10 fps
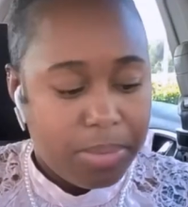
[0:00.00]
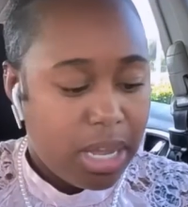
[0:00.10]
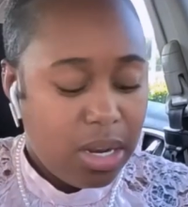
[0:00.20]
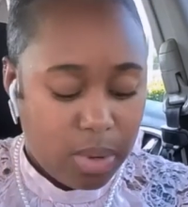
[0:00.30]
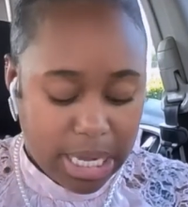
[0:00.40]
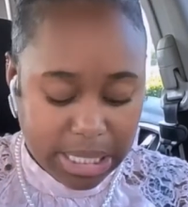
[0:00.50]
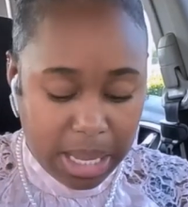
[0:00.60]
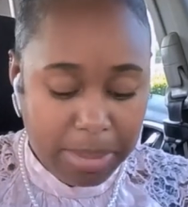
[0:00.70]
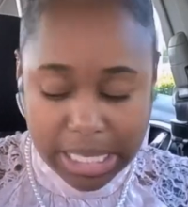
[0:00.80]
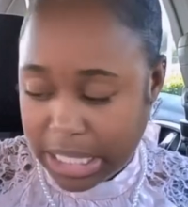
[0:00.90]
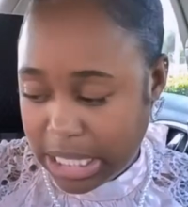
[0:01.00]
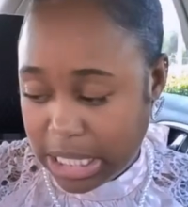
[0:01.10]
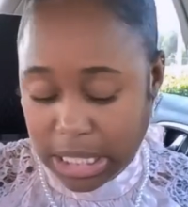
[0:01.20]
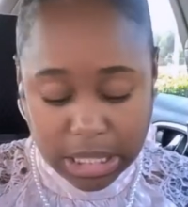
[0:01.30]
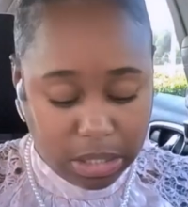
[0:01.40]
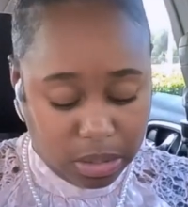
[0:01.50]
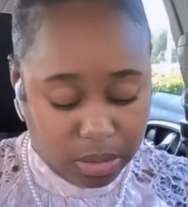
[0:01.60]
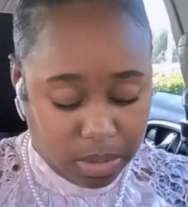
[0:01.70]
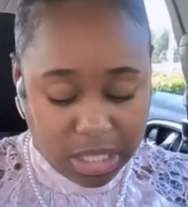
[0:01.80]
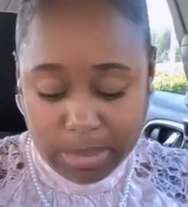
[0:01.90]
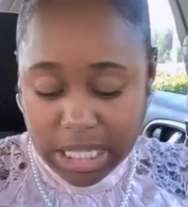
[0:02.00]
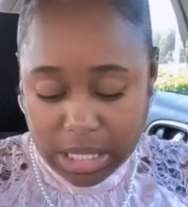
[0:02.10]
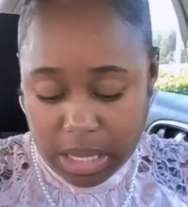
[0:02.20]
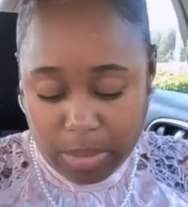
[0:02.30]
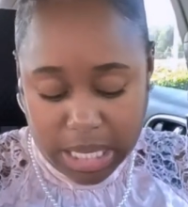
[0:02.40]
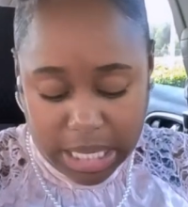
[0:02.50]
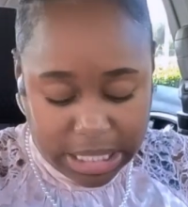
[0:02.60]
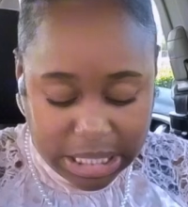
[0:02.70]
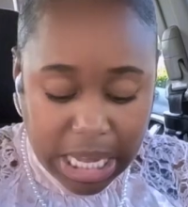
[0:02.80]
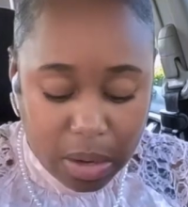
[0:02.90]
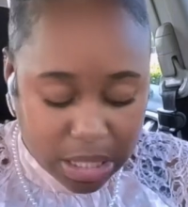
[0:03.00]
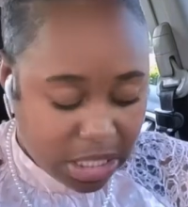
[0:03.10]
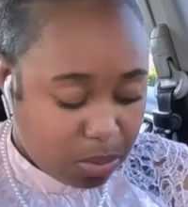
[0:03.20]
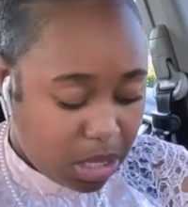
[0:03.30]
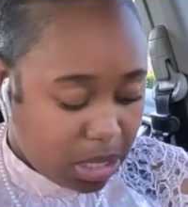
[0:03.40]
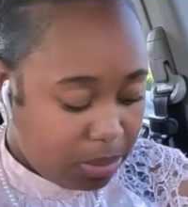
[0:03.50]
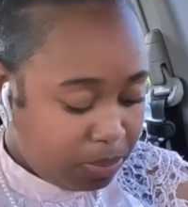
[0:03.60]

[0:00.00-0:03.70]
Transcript: But anyways, I'm about to tear this up because my stomach is talking to me